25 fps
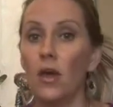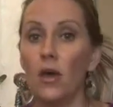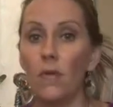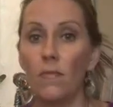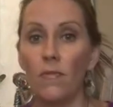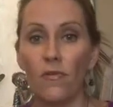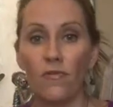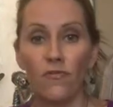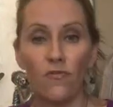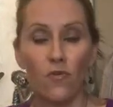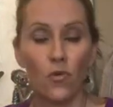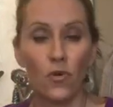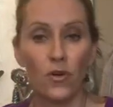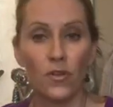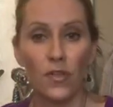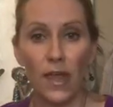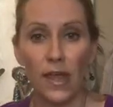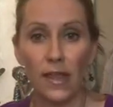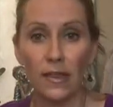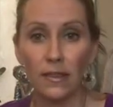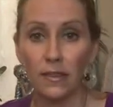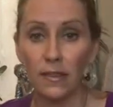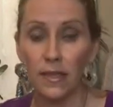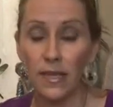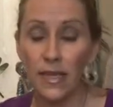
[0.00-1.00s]
Before they
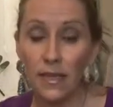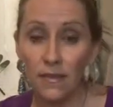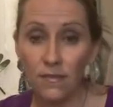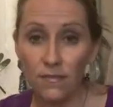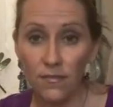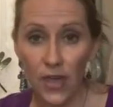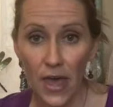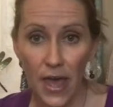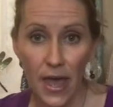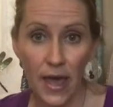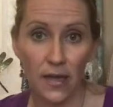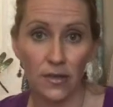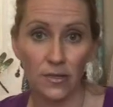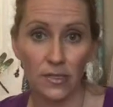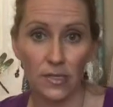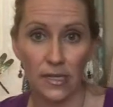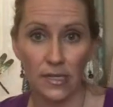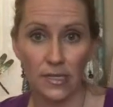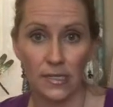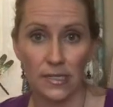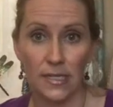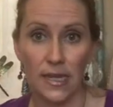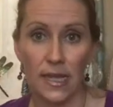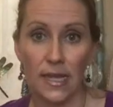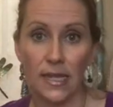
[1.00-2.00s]
leave the house, I
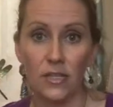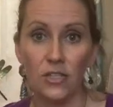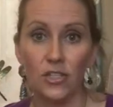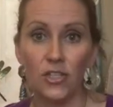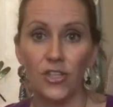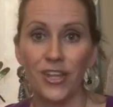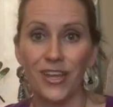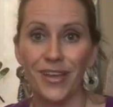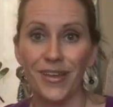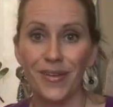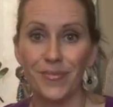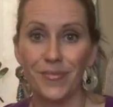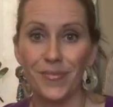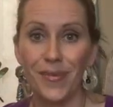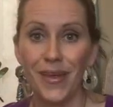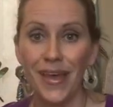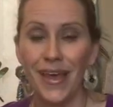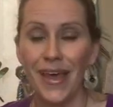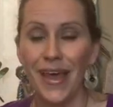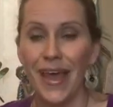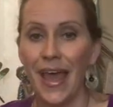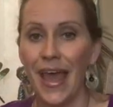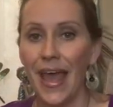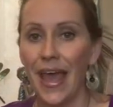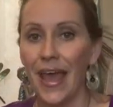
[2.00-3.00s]
sage them,
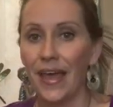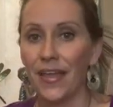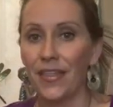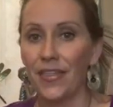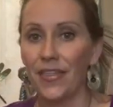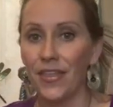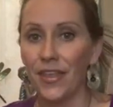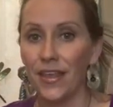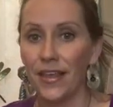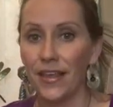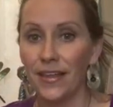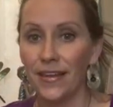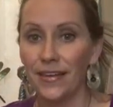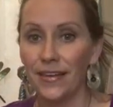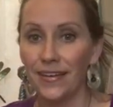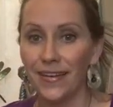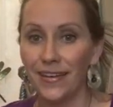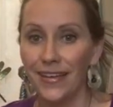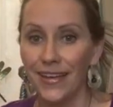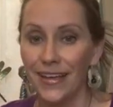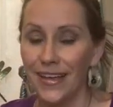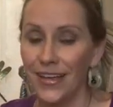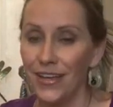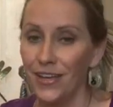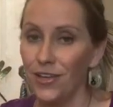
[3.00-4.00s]
and then,
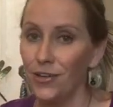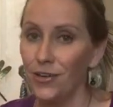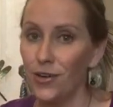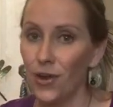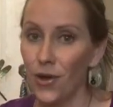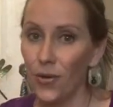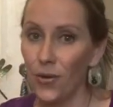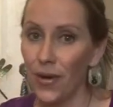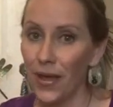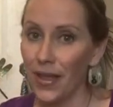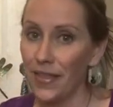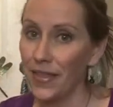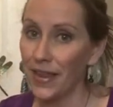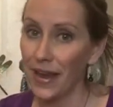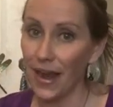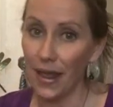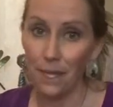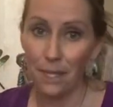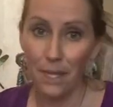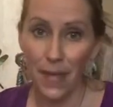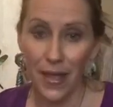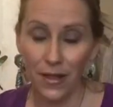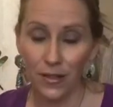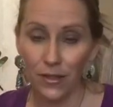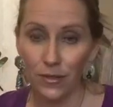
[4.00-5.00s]
and then I
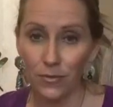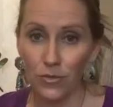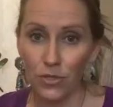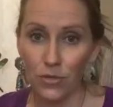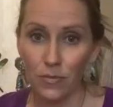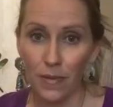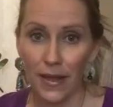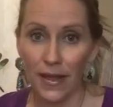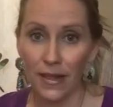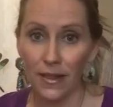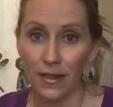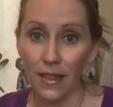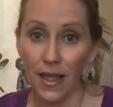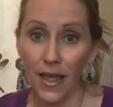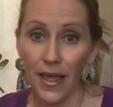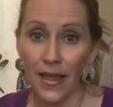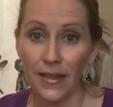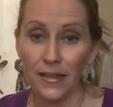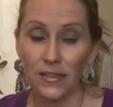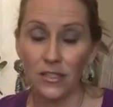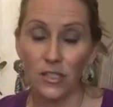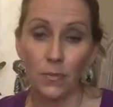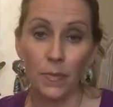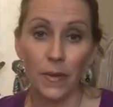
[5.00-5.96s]
mail them to my clients.